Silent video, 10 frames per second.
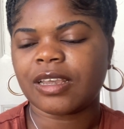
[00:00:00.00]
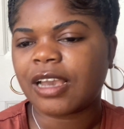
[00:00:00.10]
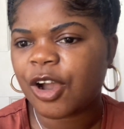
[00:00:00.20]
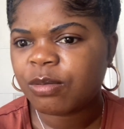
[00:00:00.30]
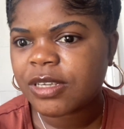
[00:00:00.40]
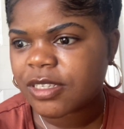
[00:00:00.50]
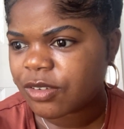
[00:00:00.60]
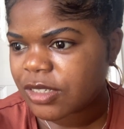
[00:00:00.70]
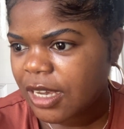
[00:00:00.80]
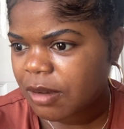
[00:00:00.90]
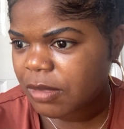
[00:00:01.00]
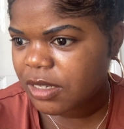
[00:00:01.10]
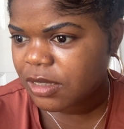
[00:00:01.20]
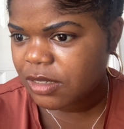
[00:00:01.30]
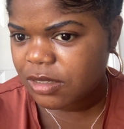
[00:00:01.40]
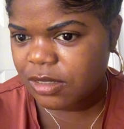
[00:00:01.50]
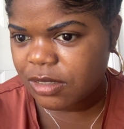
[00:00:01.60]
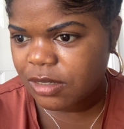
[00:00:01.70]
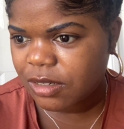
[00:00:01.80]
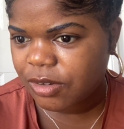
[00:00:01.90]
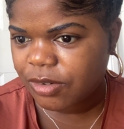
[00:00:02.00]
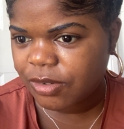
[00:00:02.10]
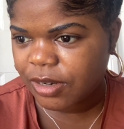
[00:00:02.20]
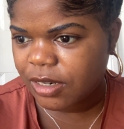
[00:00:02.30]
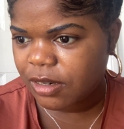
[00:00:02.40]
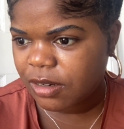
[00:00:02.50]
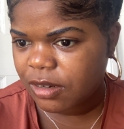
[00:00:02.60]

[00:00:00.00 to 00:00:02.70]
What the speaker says: I hope there's no timer in this. No, right?